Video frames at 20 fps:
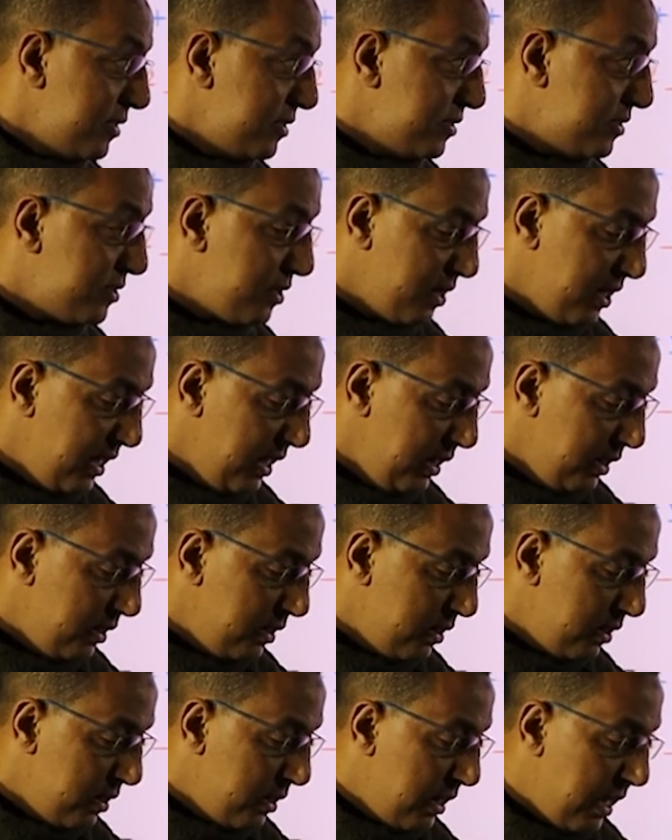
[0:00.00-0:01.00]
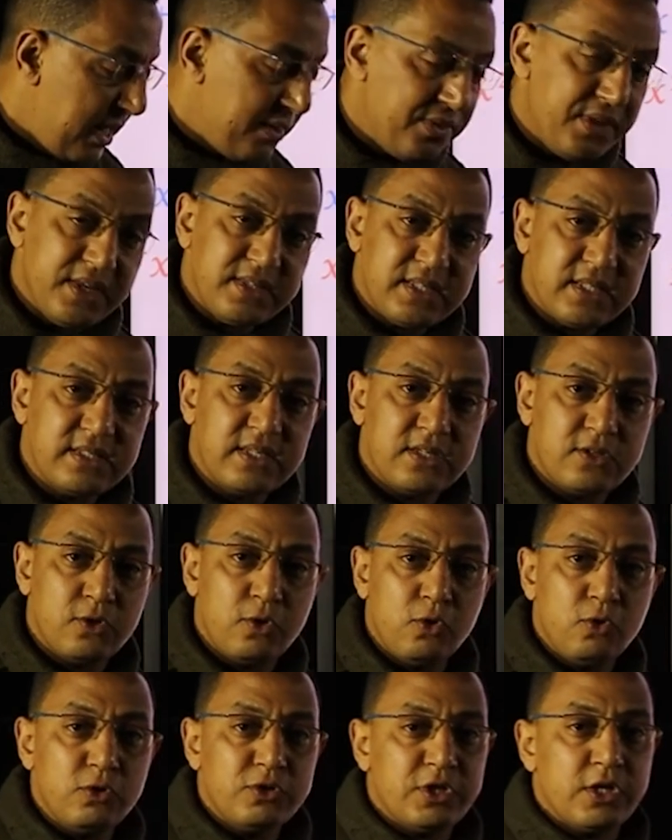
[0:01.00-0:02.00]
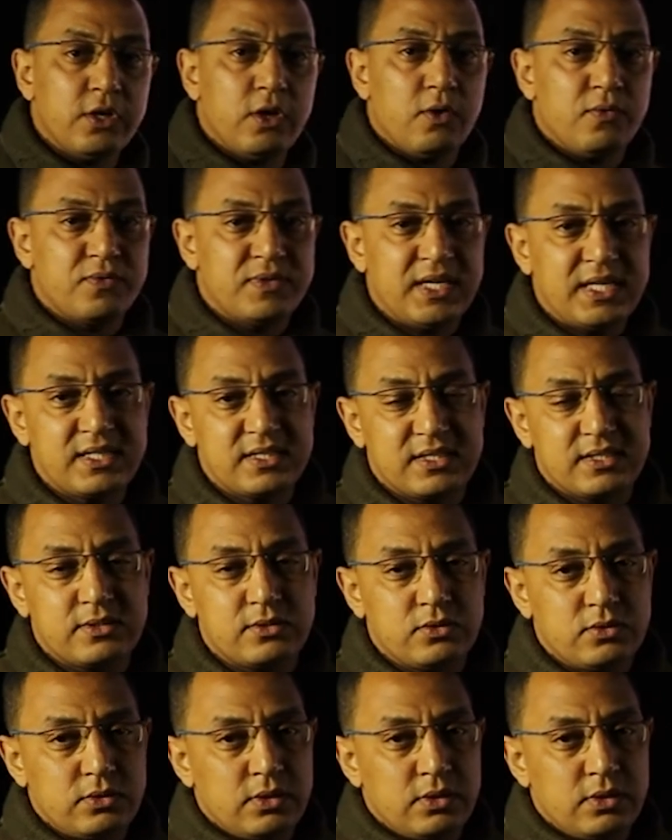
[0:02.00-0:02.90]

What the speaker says: 3. And this is the solution of this